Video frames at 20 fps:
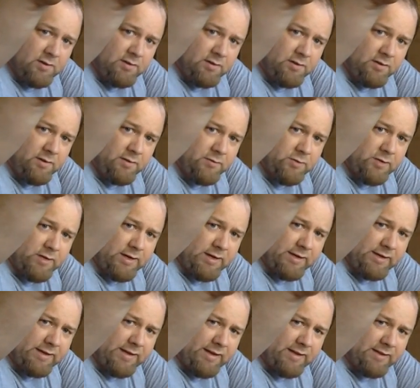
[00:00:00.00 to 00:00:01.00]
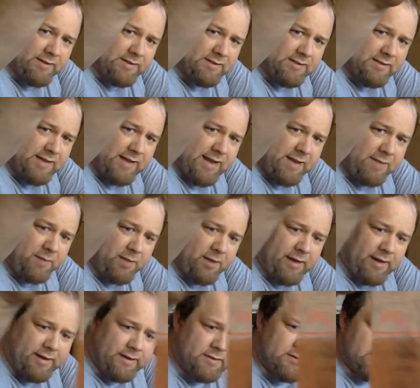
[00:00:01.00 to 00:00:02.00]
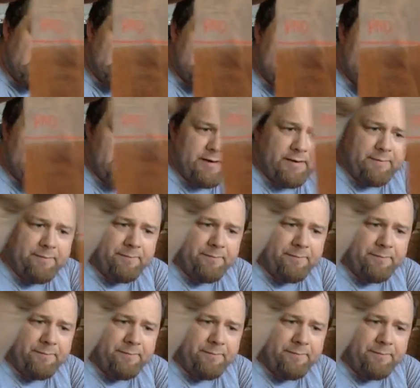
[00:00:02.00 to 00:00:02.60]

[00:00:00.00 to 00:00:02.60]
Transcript: I'm trying to get that in the same light so it's not